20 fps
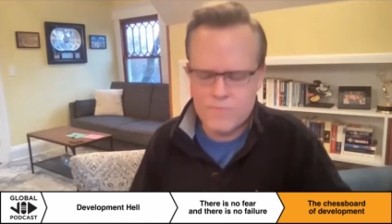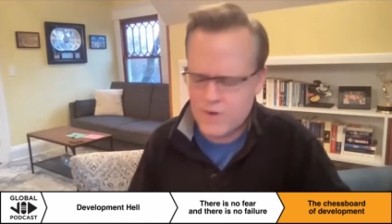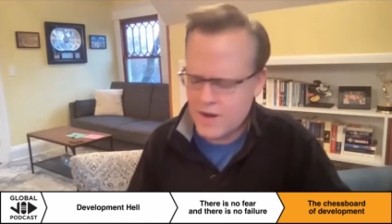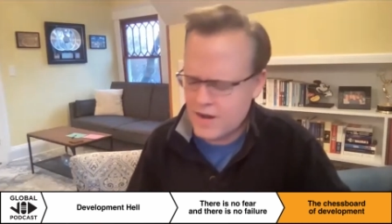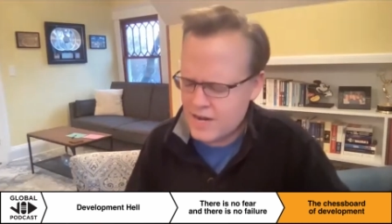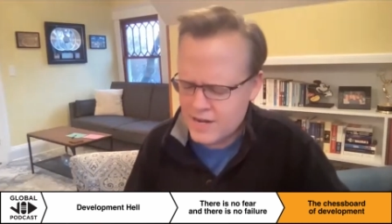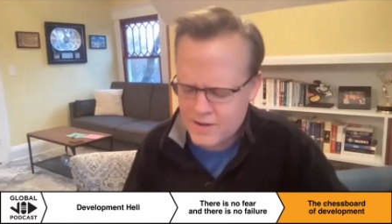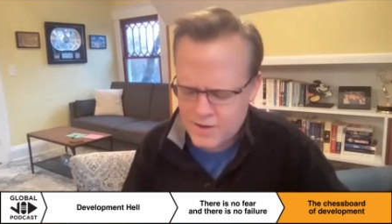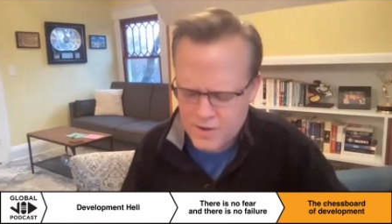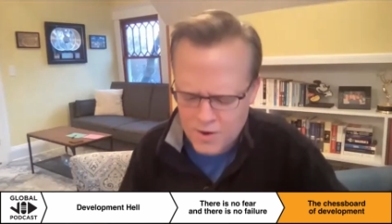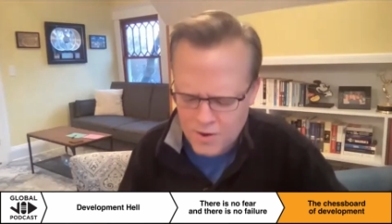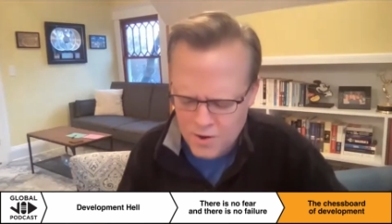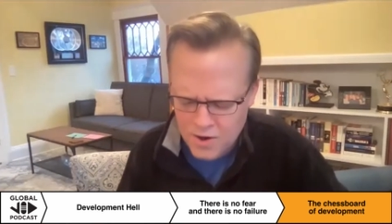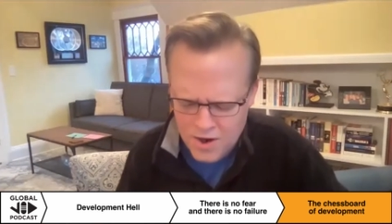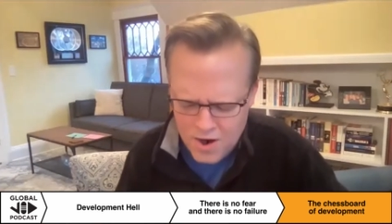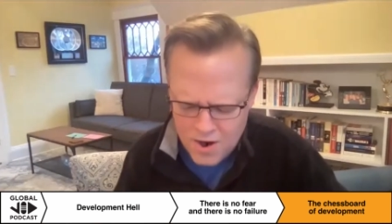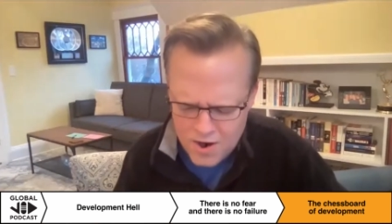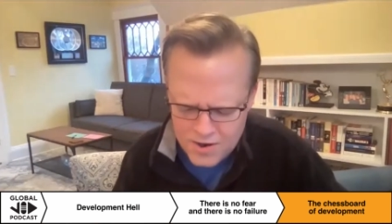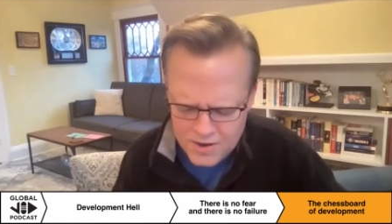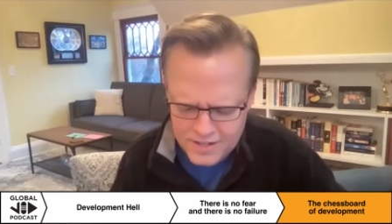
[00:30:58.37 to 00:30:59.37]
I
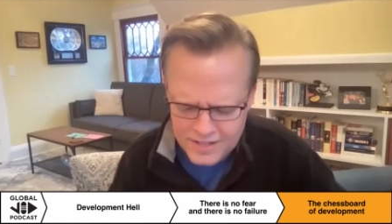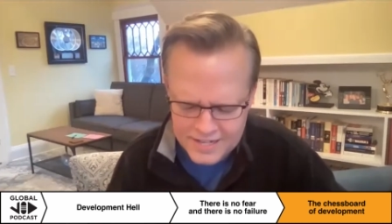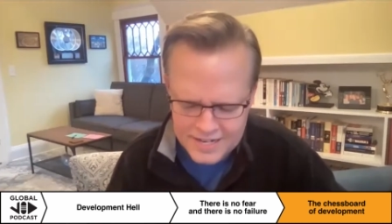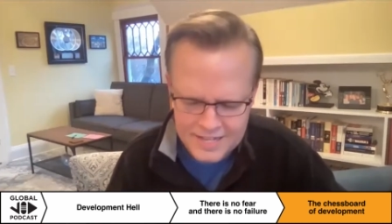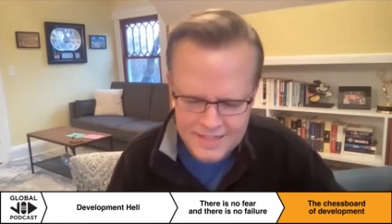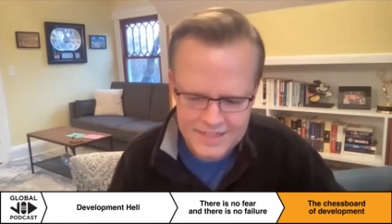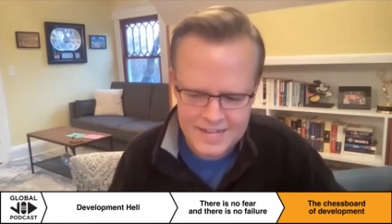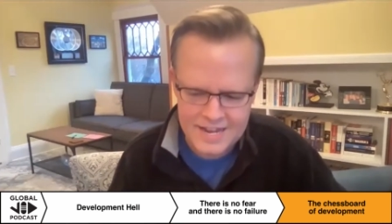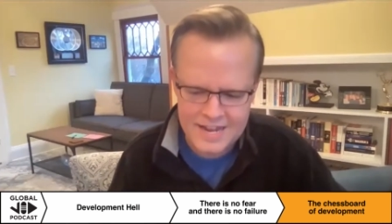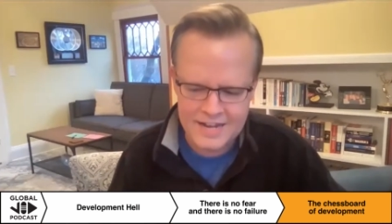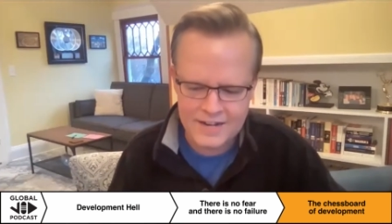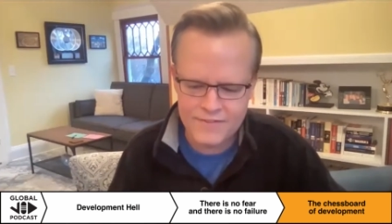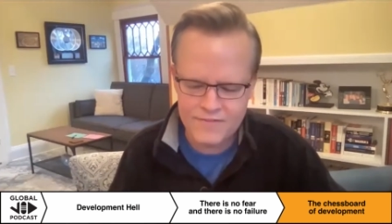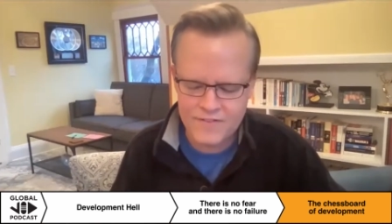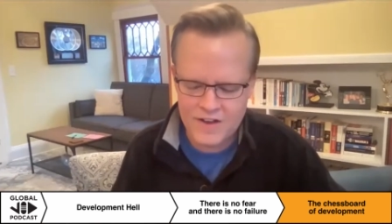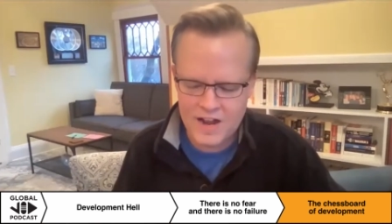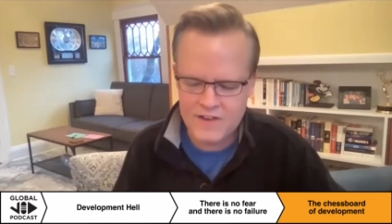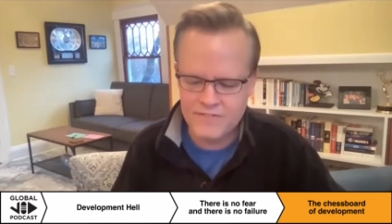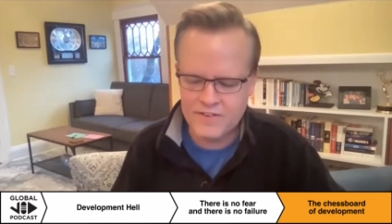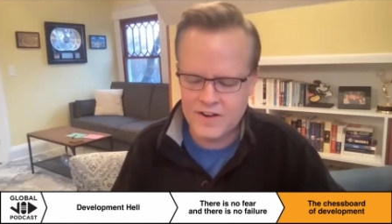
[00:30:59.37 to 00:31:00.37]
heartily think
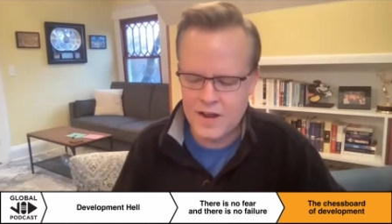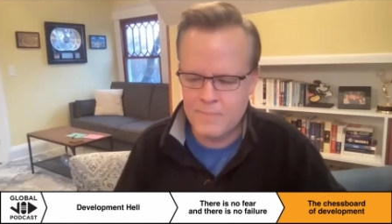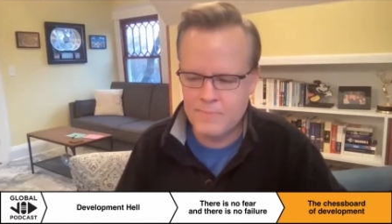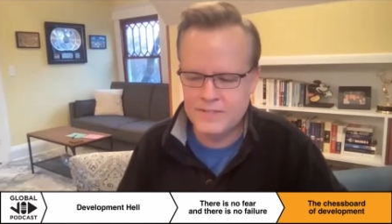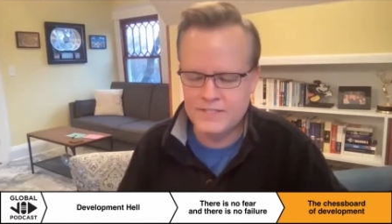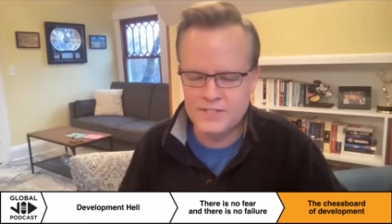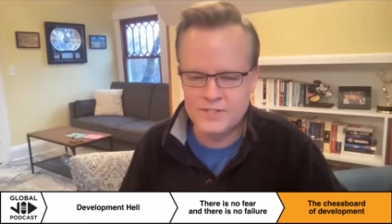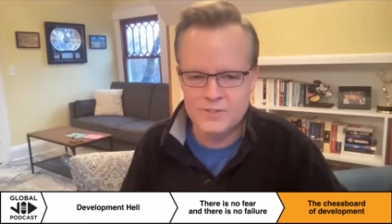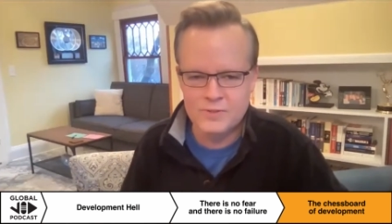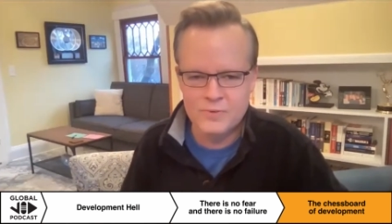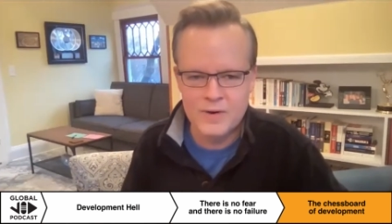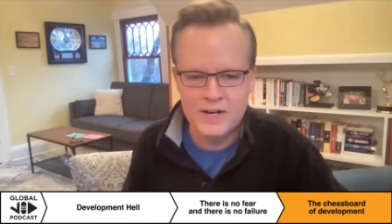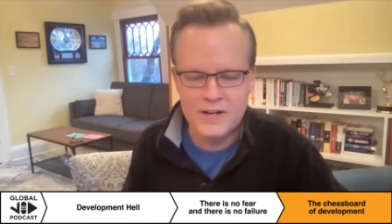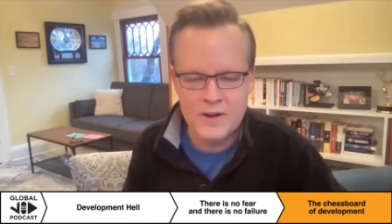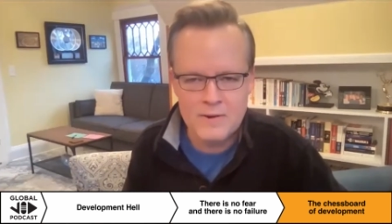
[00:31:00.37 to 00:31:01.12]
5 copies is the way to